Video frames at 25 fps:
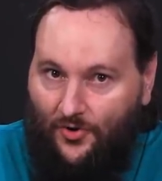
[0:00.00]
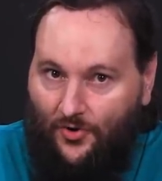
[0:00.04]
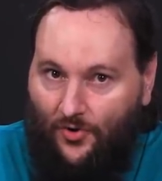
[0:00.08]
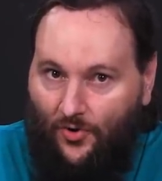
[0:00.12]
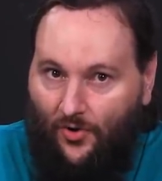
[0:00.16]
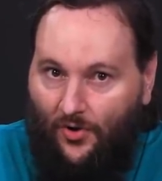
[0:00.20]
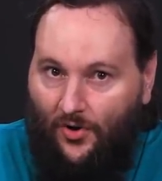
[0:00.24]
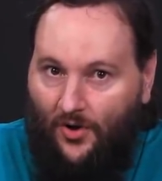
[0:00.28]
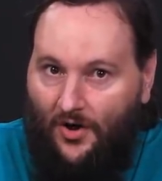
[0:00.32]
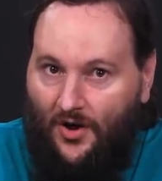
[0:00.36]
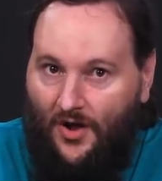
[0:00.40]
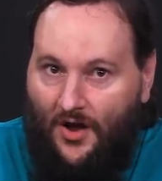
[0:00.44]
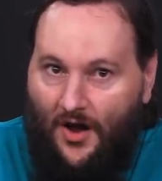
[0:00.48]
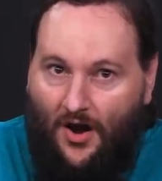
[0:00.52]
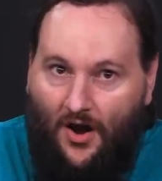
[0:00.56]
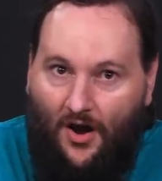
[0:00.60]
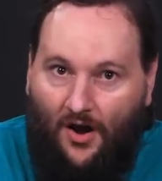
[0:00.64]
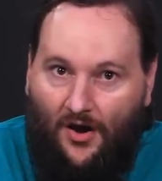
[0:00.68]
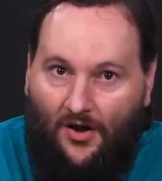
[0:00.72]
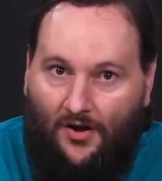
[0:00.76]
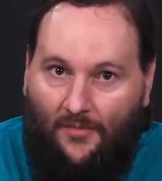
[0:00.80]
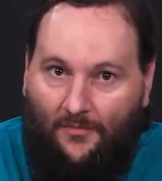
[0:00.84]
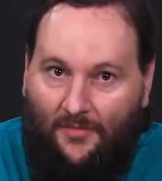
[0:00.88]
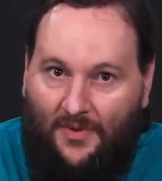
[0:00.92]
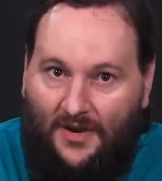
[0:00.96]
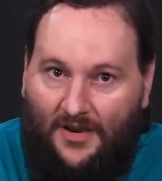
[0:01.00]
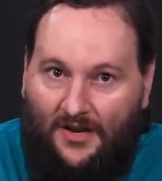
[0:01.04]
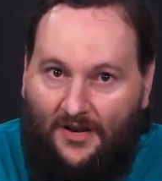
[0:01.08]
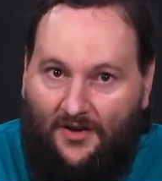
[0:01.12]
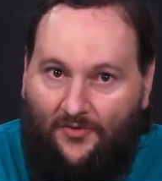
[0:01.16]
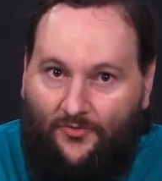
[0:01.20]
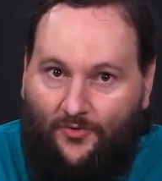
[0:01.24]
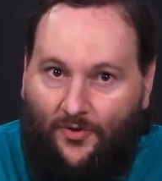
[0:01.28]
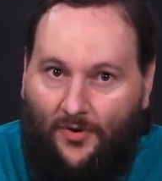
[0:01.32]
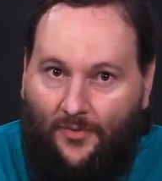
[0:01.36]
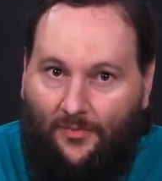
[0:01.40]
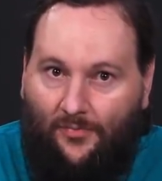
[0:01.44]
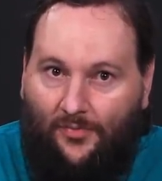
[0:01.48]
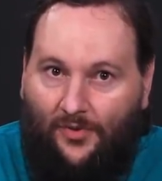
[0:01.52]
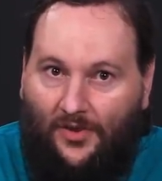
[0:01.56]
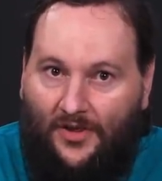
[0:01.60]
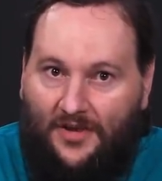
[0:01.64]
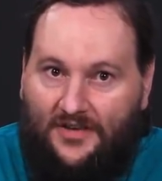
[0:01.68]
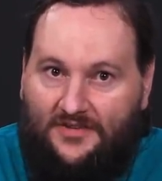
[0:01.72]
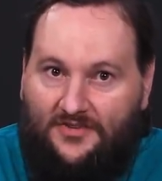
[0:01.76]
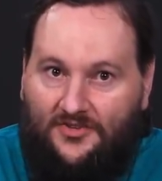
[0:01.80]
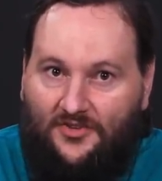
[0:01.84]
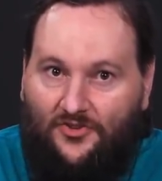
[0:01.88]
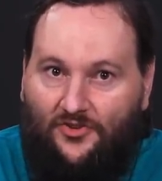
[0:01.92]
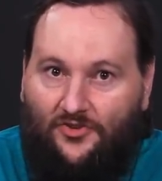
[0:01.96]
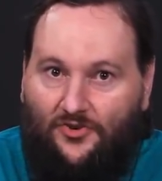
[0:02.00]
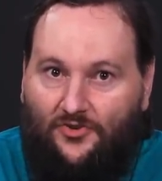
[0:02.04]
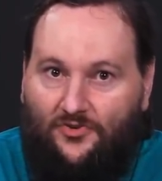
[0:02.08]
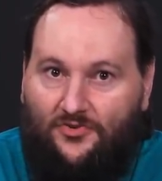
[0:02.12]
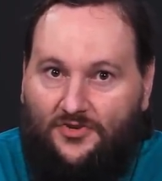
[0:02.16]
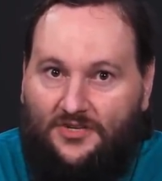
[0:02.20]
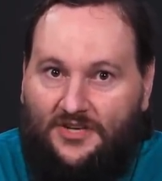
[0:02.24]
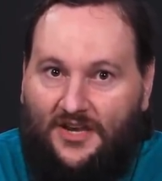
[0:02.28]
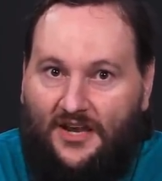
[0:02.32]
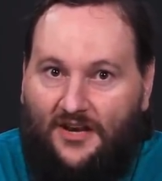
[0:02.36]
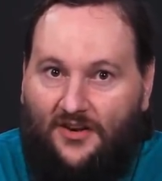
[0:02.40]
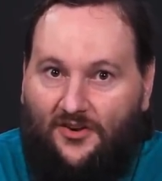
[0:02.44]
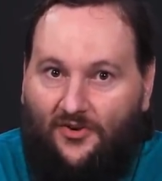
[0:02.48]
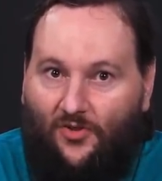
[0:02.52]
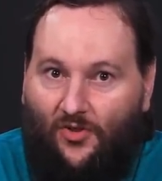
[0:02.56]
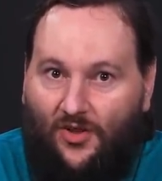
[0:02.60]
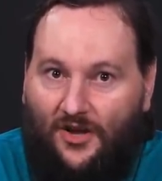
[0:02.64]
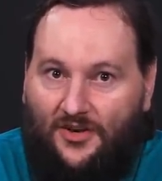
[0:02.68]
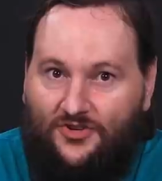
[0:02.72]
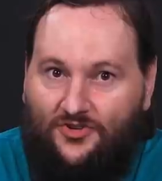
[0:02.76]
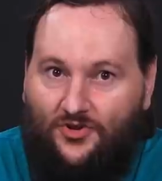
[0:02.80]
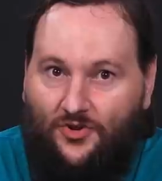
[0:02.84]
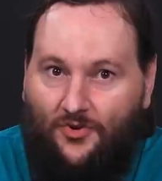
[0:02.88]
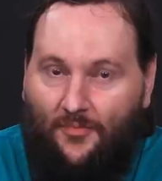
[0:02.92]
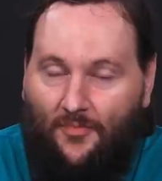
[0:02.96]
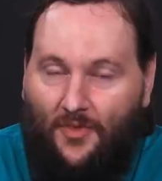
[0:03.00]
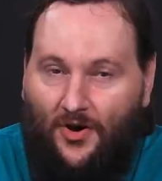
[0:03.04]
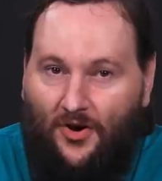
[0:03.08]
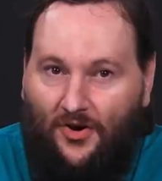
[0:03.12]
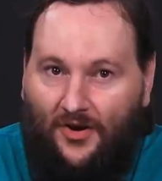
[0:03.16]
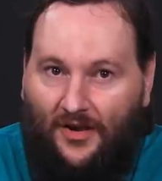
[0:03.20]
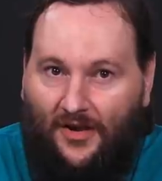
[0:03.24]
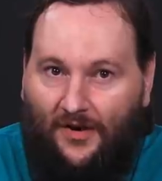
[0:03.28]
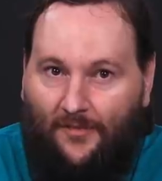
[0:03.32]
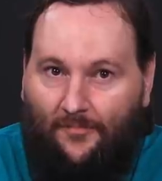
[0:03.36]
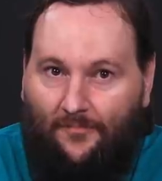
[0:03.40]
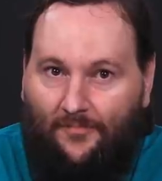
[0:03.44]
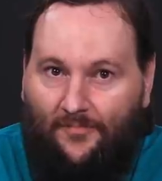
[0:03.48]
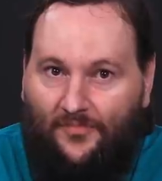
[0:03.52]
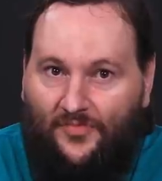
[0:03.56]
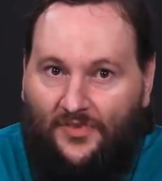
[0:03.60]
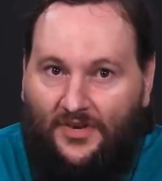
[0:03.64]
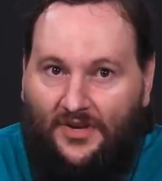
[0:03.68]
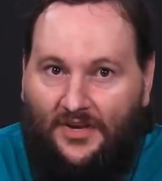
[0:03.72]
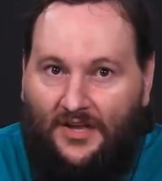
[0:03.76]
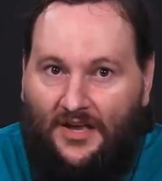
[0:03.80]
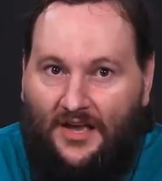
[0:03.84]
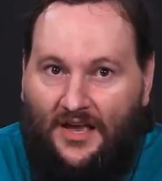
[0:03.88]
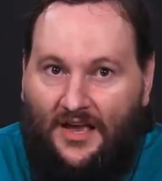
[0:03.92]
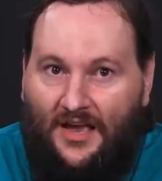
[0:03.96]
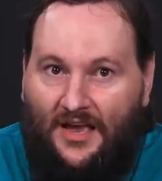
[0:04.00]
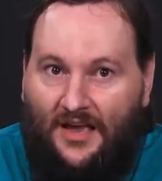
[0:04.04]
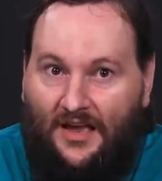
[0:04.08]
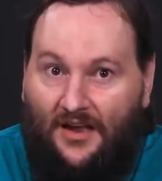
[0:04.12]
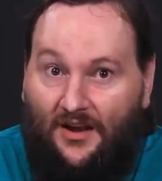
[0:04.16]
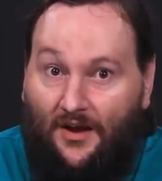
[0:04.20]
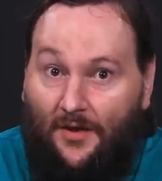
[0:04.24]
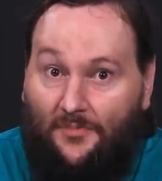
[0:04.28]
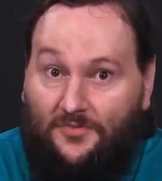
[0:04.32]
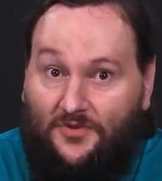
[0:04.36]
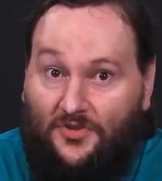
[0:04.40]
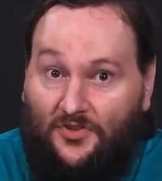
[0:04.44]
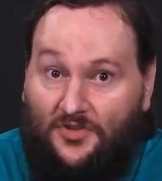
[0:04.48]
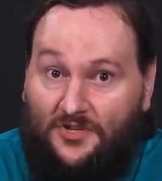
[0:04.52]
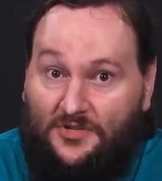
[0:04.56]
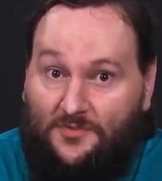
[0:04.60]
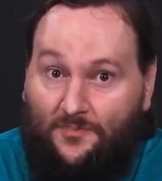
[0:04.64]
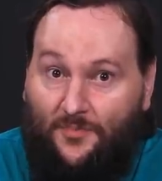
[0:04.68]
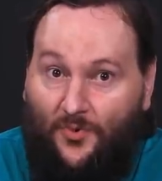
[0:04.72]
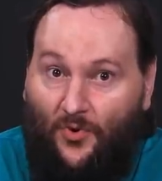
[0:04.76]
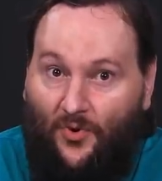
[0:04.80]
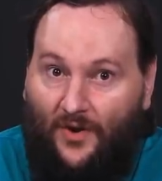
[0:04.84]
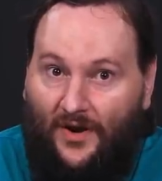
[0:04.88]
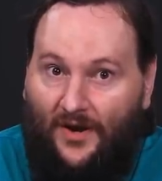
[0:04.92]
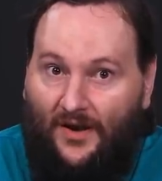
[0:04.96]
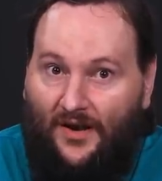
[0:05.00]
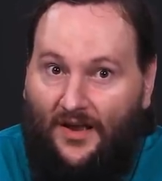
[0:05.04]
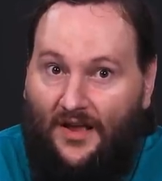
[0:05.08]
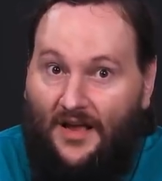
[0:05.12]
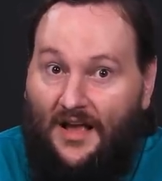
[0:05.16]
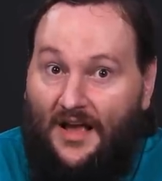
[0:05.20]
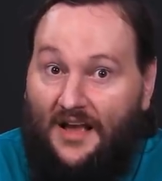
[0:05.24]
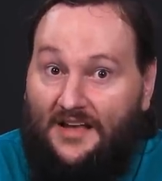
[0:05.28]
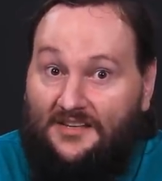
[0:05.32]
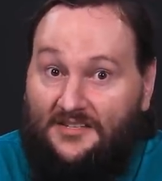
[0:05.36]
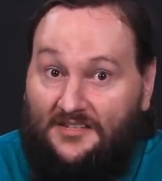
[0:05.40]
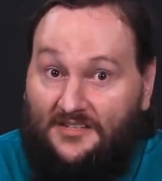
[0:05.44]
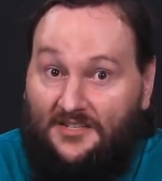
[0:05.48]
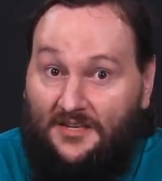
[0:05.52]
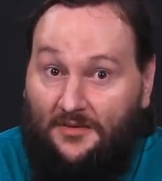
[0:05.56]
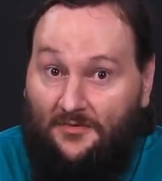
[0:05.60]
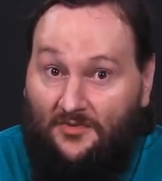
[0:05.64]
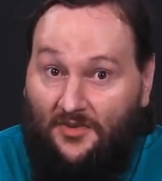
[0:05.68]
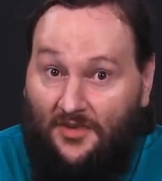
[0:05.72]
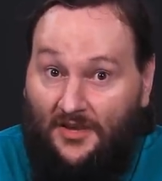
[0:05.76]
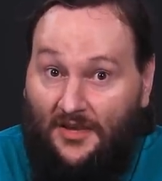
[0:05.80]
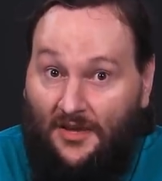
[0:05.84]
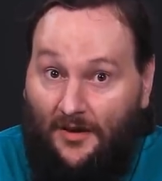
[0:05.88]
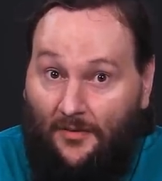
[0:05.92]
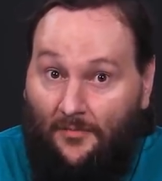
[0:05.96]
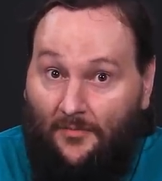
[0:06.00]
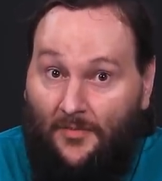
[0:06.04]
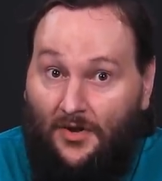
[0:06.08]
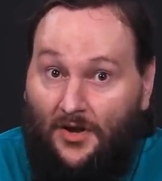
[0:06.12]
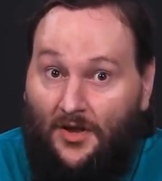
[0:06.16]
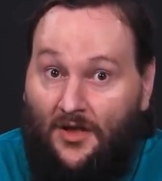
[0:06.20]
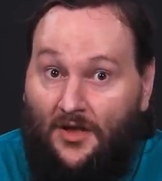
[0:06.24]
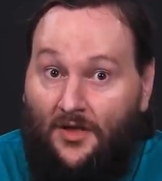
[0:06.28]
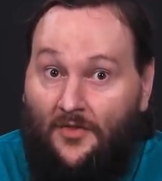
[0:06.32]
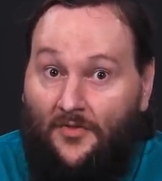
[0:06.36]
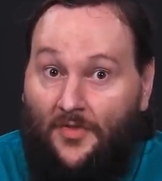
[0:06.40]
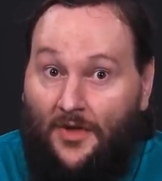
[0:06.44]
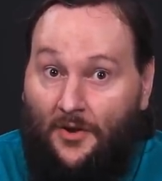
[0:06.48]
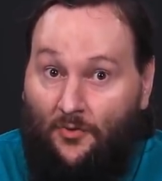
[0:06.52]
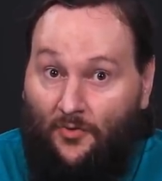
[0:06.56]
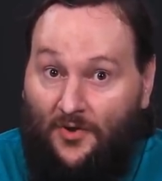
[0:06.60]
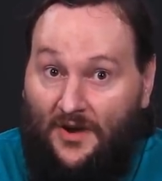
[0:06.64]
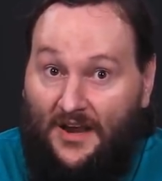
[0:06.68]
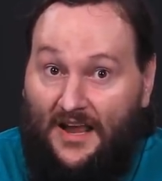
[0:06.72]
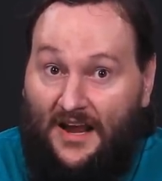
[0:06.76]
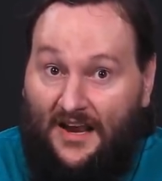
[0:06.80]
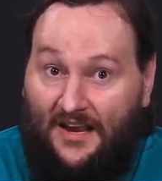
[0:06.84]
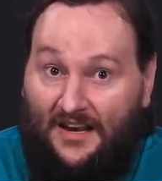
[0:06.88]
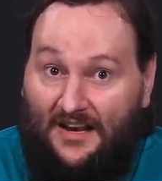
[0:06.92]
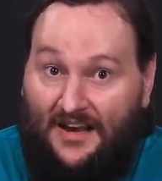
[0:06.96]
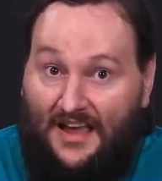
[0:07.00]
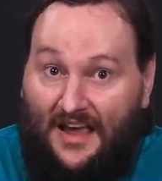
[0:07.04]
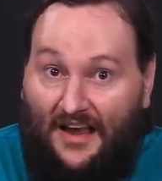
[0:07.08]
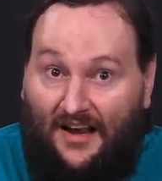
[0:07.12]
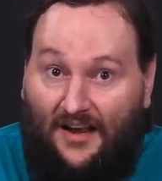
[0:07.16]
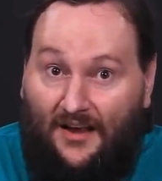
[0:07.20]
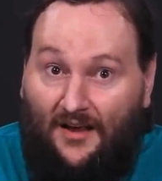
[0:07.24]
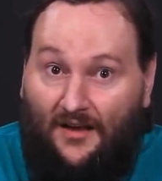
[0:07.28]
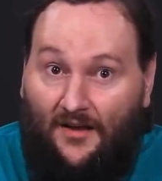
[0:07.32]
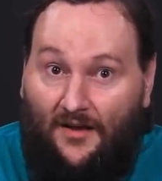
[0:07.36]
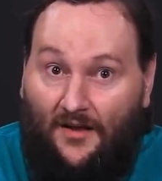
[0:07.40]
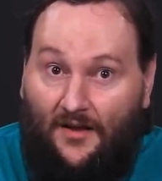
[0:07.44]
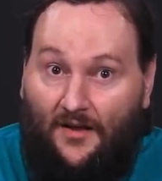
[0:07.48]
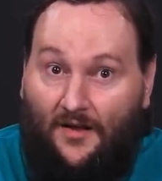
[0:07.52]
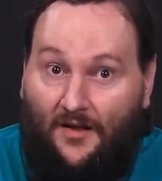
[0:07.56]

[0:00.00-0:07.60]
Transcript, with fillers: Google, are competing for a place in the new technological market. And up to this point, as it seemed to them, they were neck and neck.